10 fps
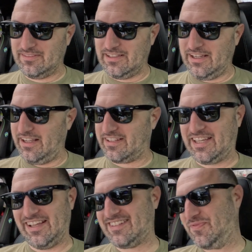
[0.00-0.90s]

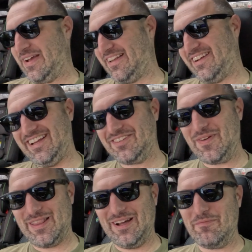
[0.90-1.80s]
It's been
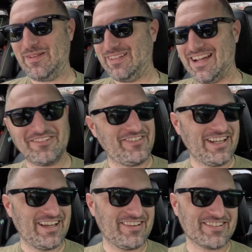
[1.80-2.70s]
an up and down
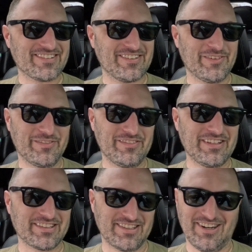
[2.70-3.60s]
video. This is
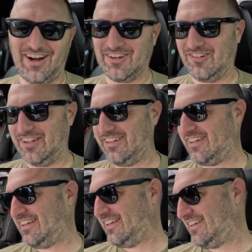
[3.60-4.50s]
an odd one.
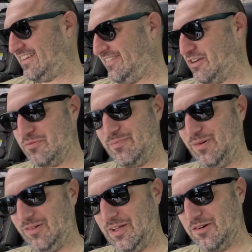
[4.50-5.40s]
Never been
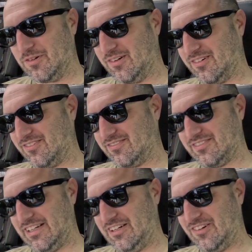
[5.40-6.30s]
pulled over,
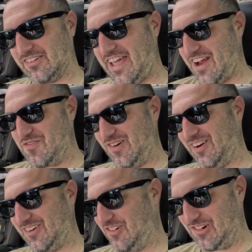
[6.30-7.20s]
you know, on
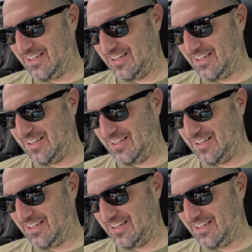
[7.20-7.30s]
camera, or all